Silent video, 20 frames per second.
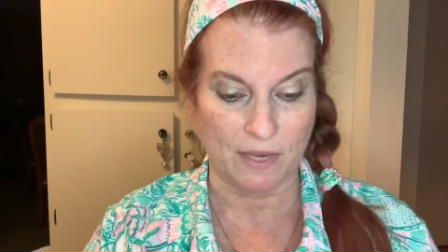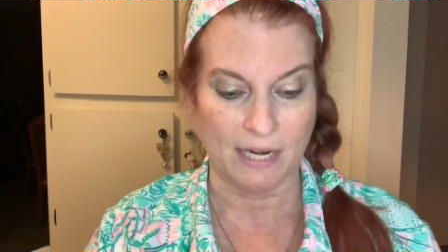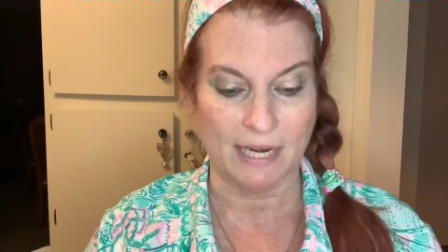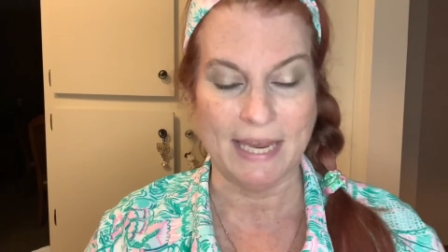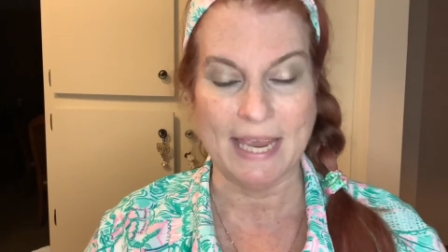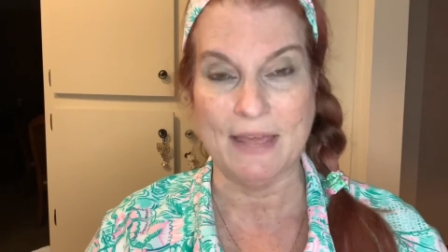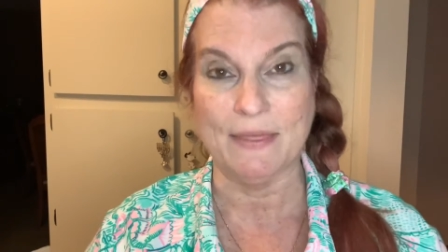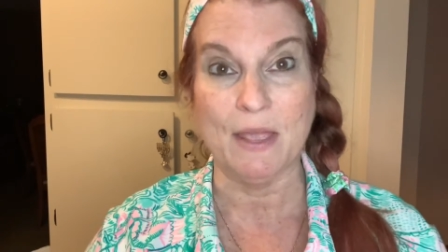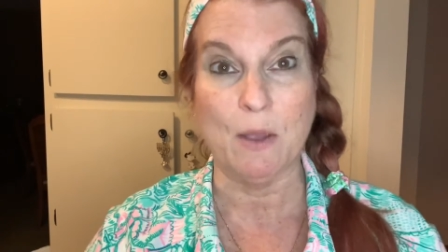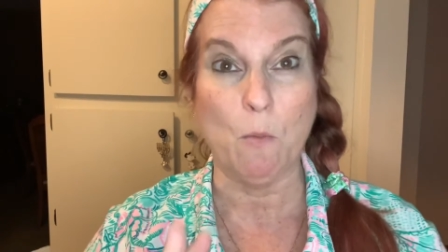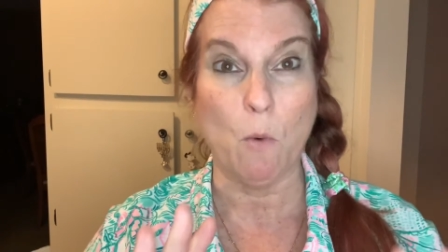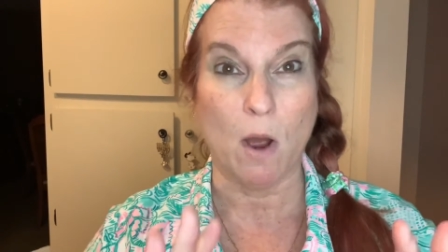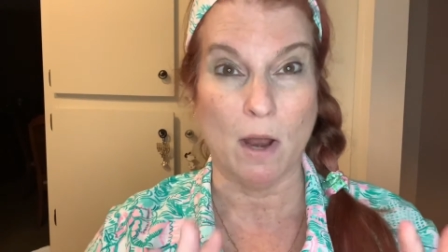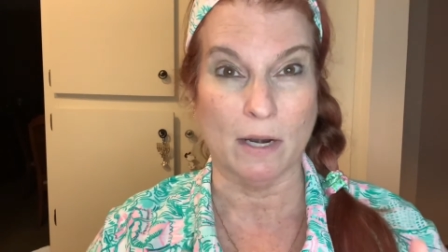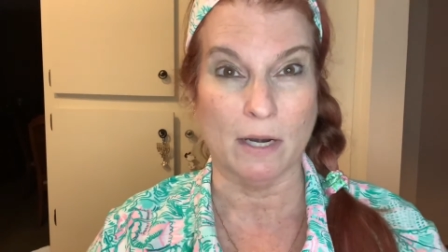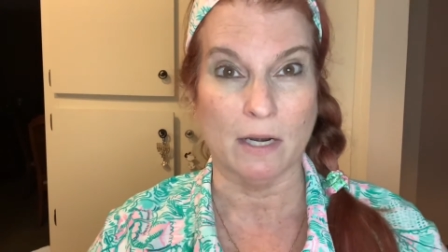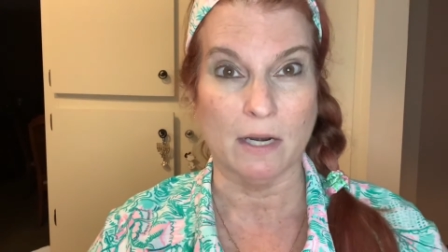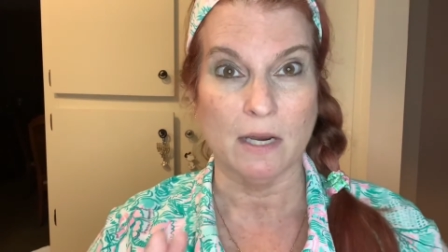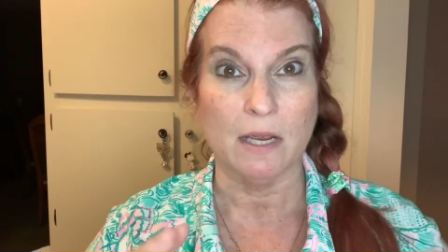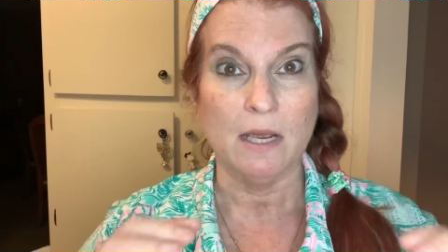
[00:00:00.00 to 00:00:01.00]
Again,
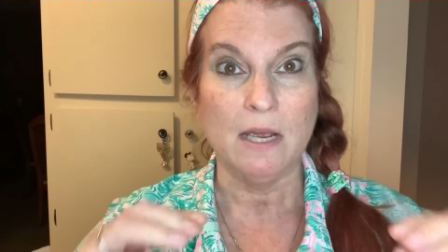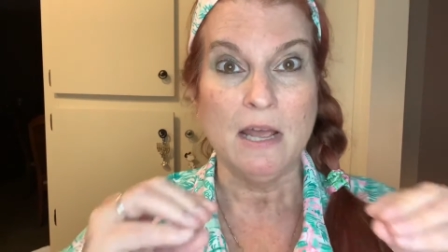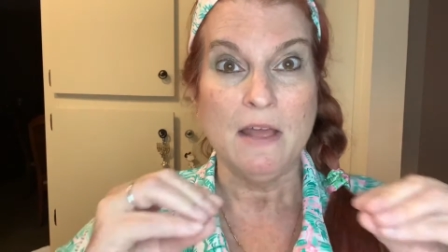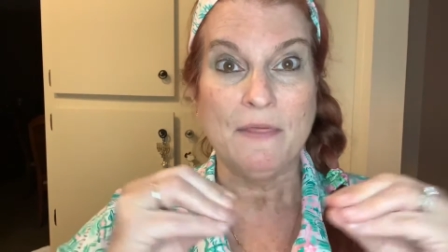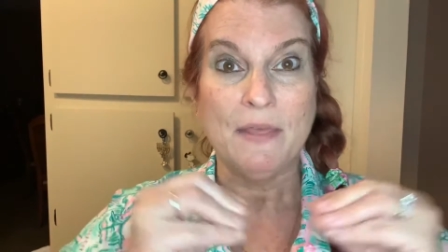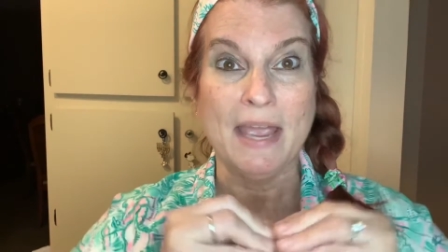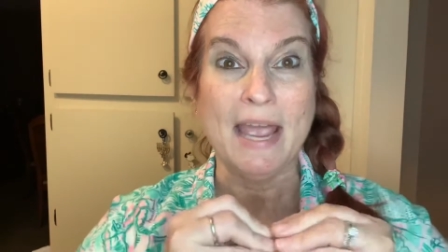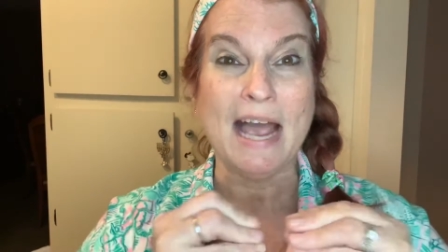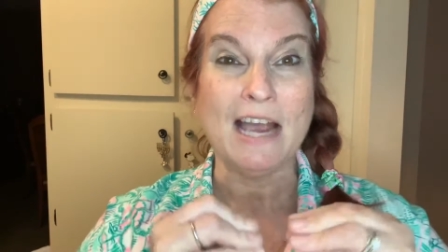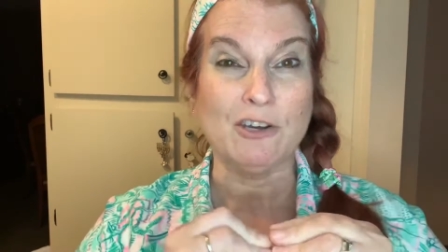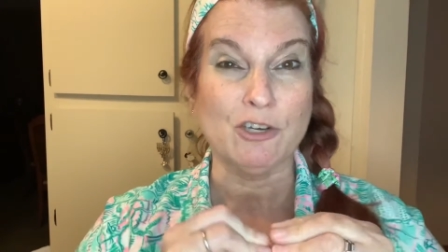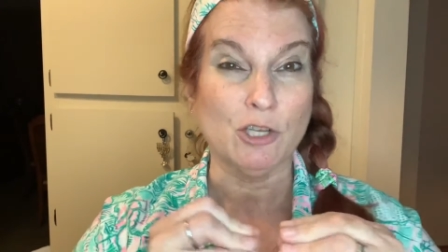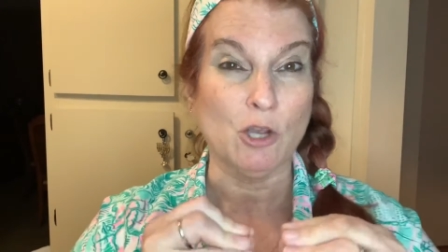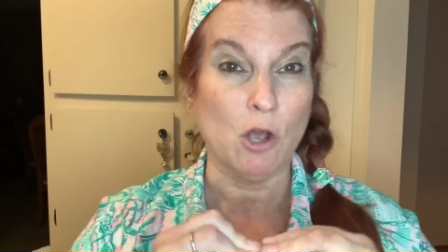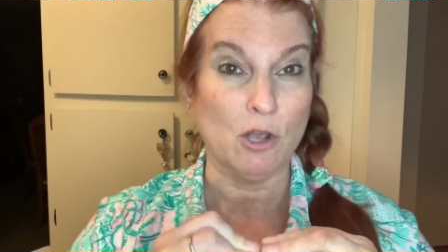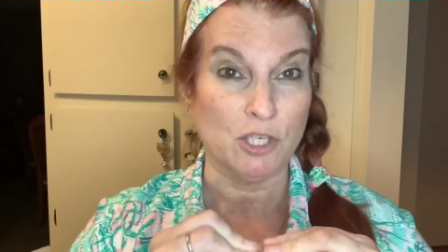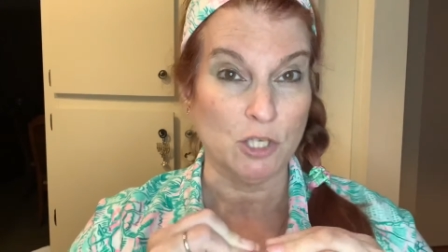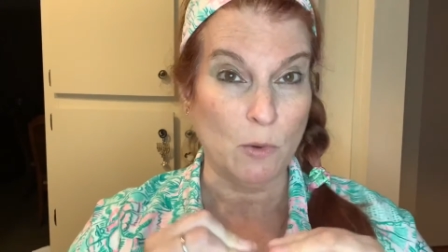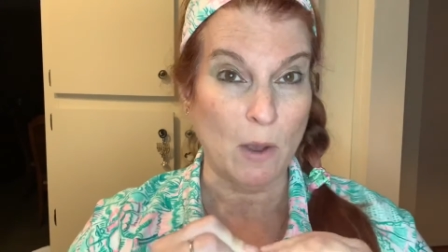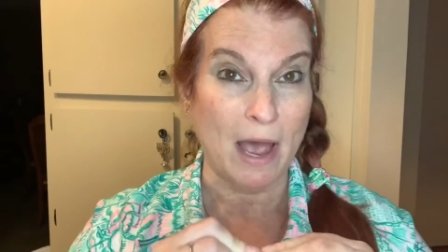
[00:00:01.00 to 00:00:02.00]
they actually
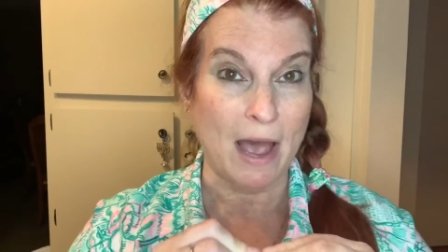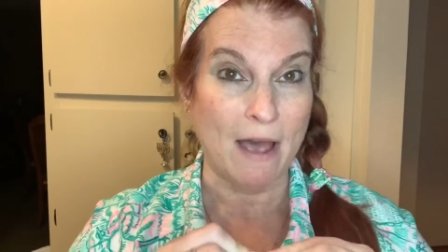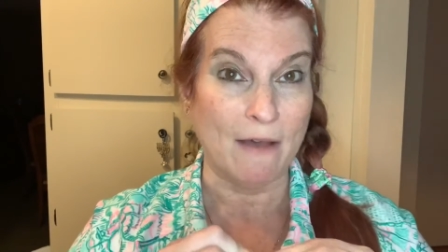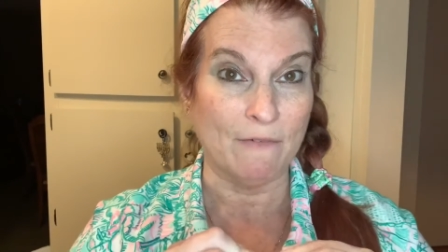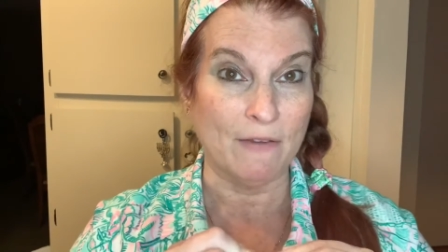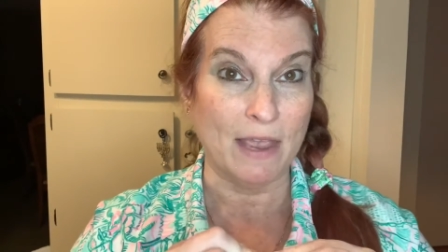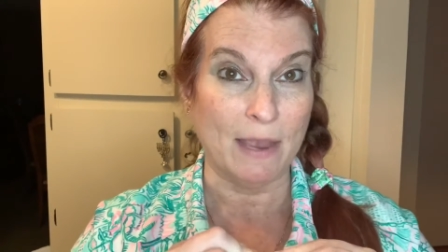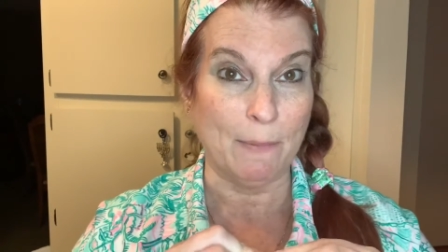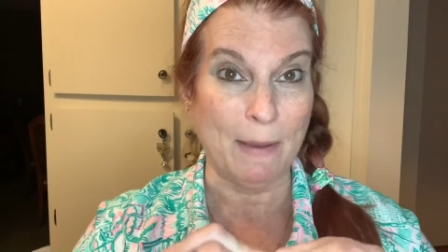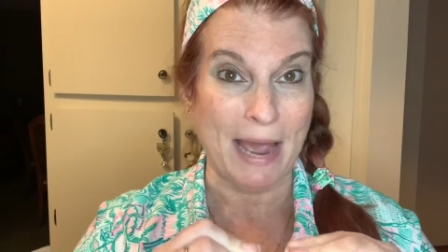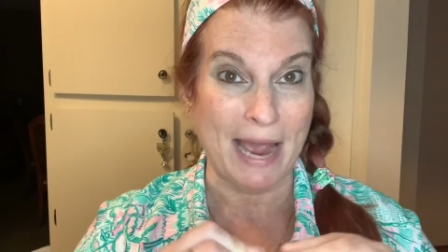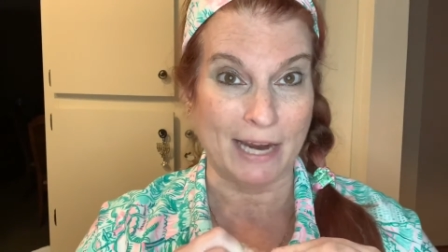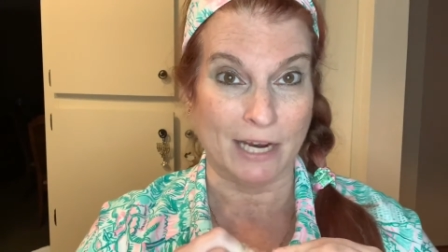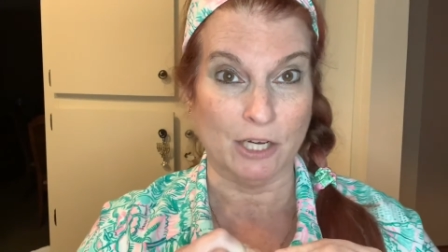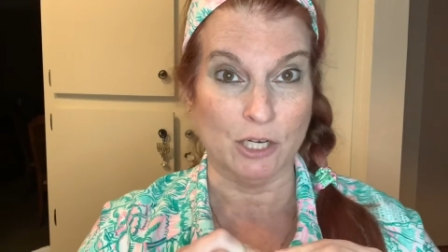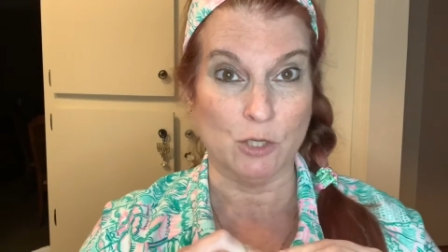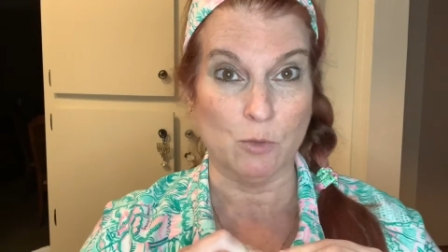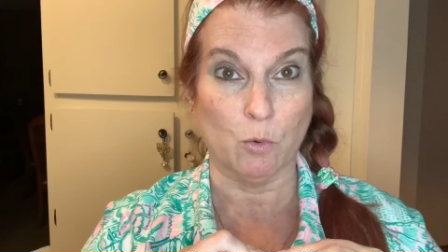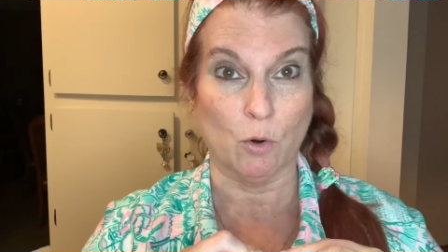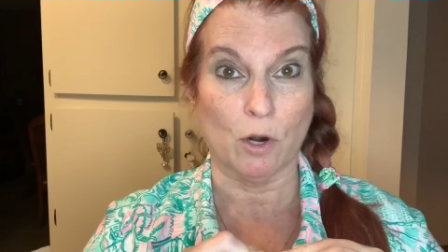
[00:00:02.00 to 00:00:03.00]
also have a
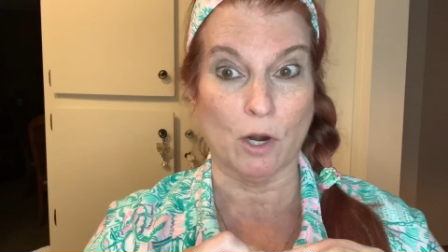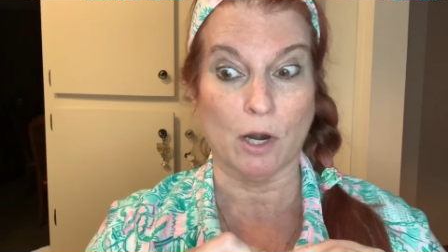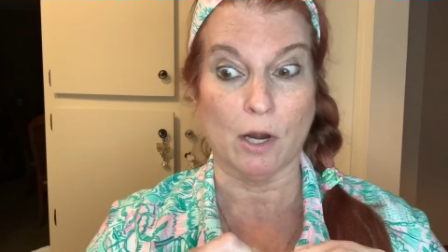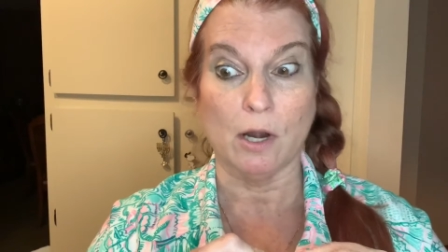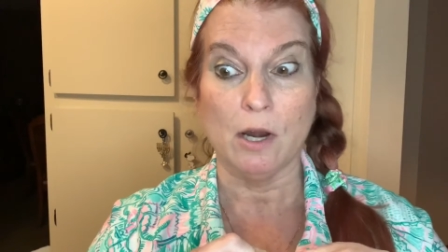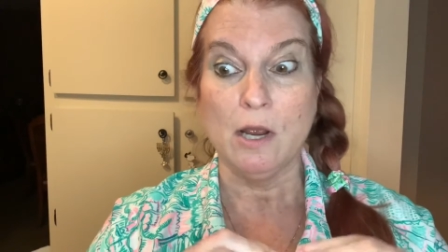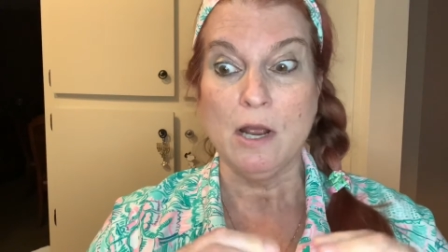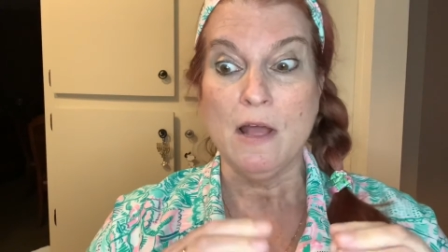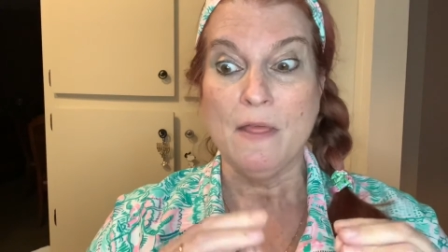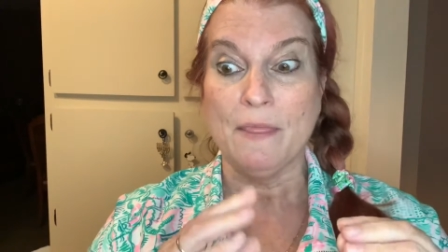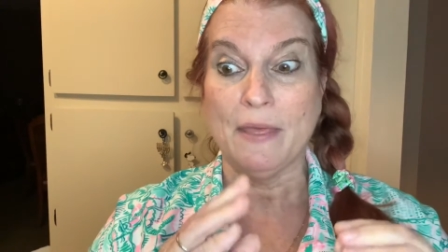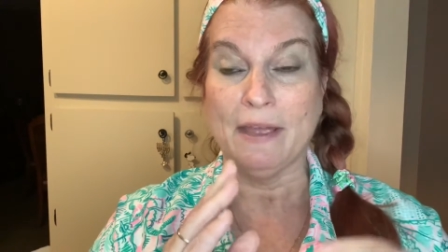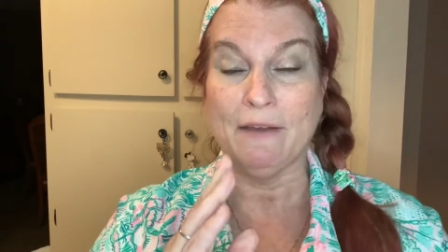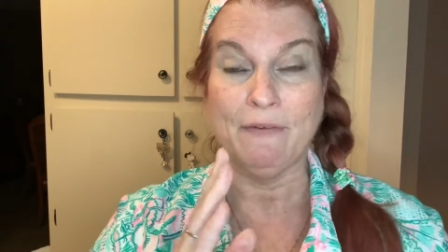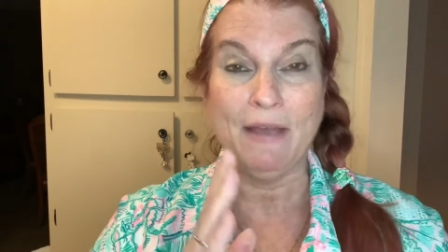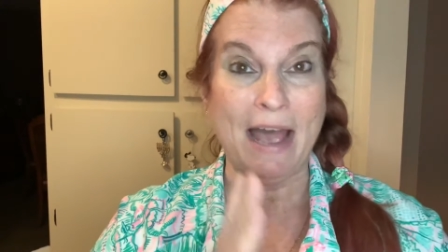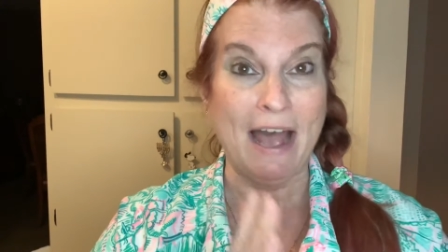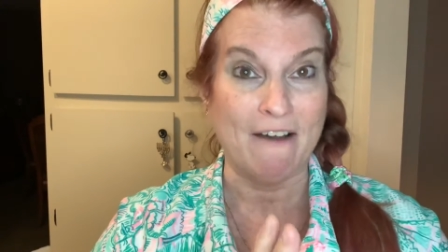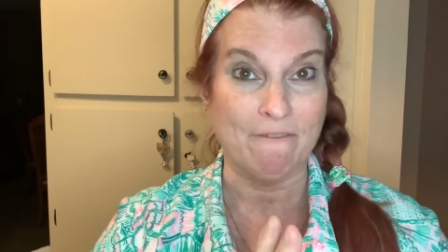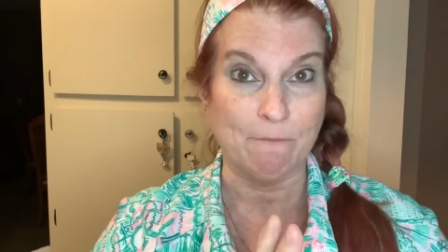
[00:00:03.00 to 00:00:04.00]
package where they have
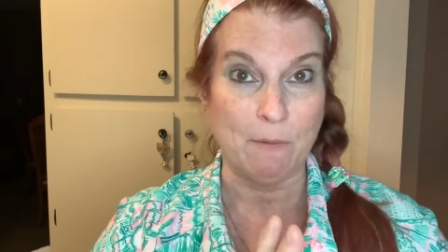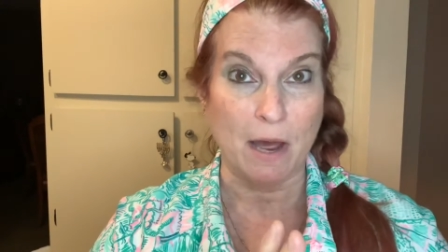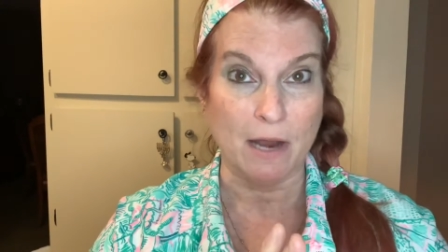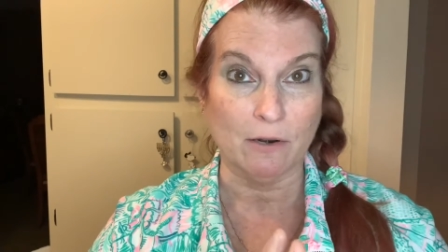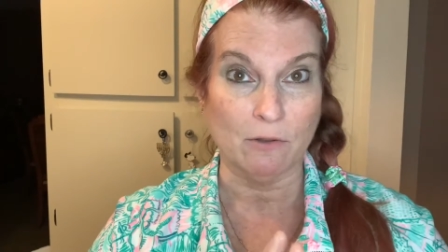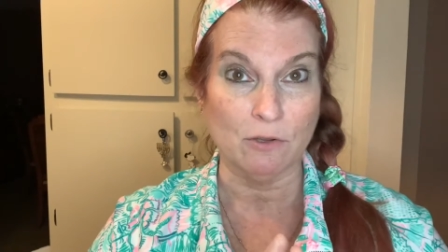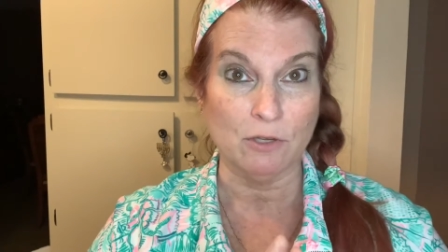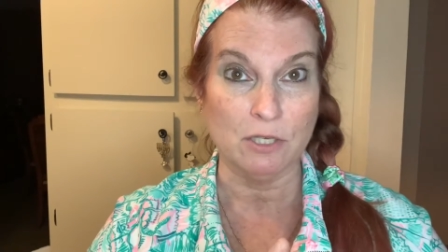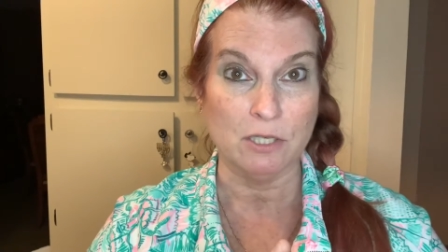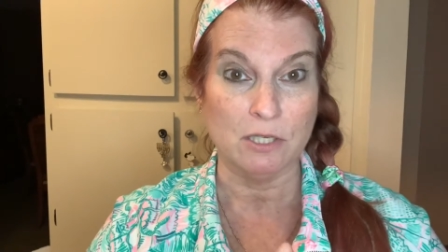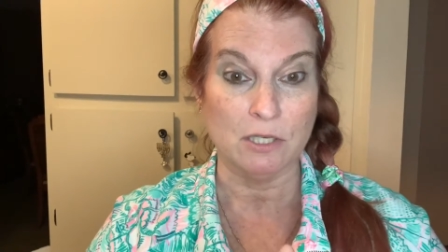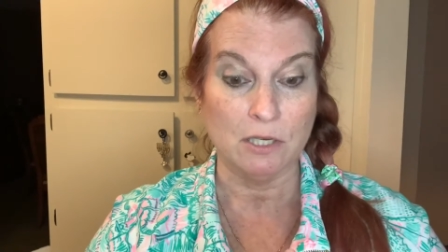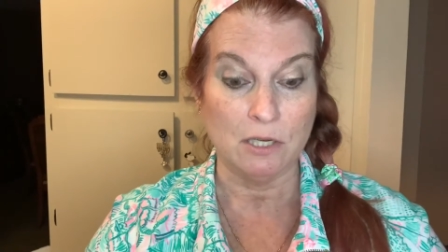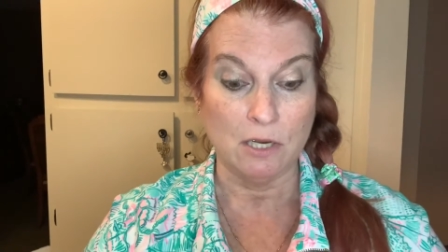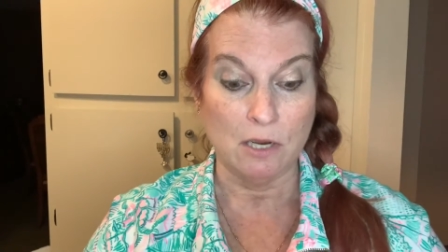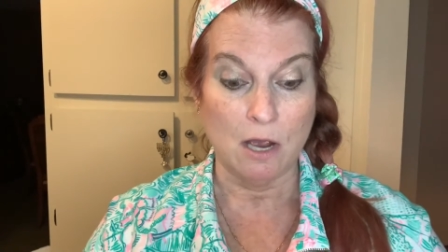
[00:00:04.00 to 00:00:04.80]
half bottles